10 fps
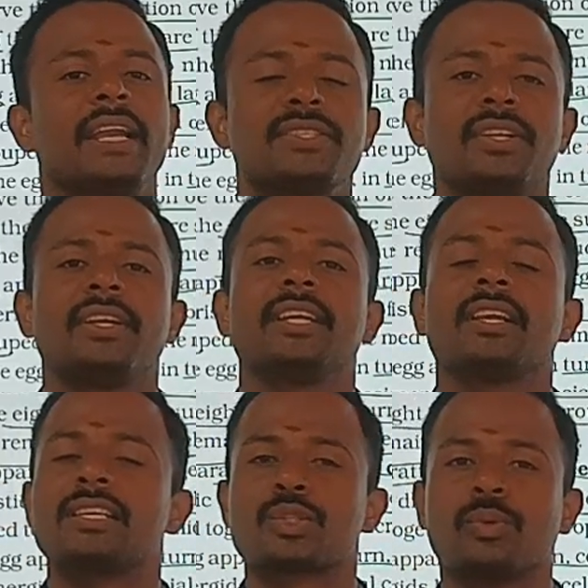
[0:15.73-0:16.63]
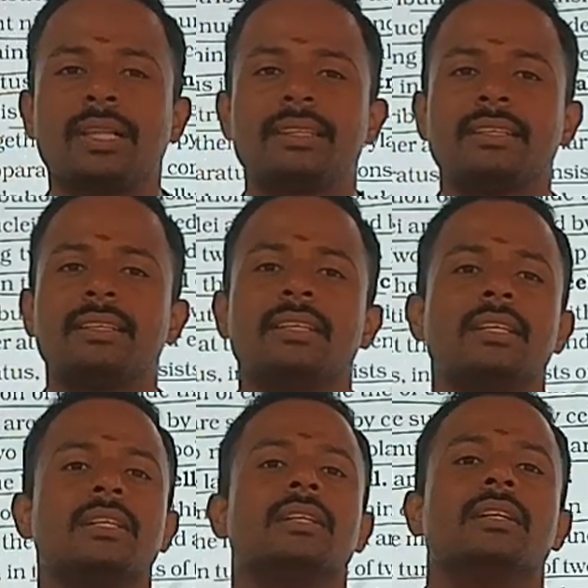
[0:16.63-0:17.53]
NCERT class 12,
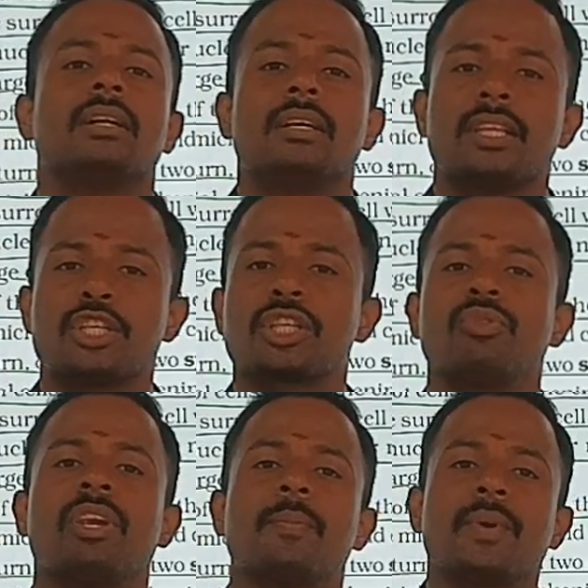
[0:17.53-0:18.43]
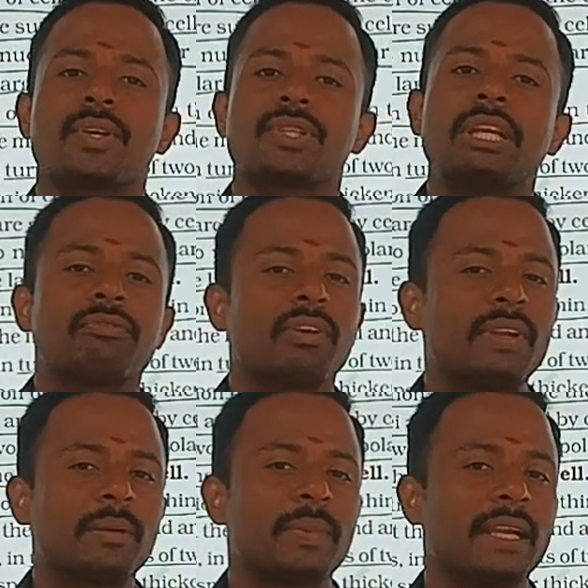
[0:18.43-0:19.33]
the sexual reproduction in
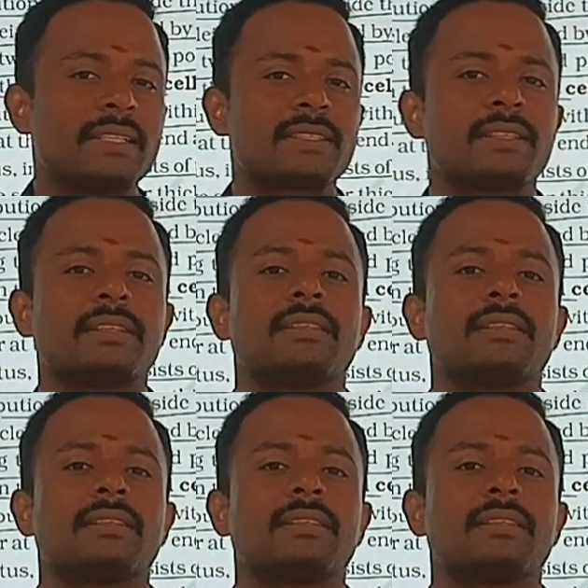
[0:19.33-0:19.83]
flowering plants.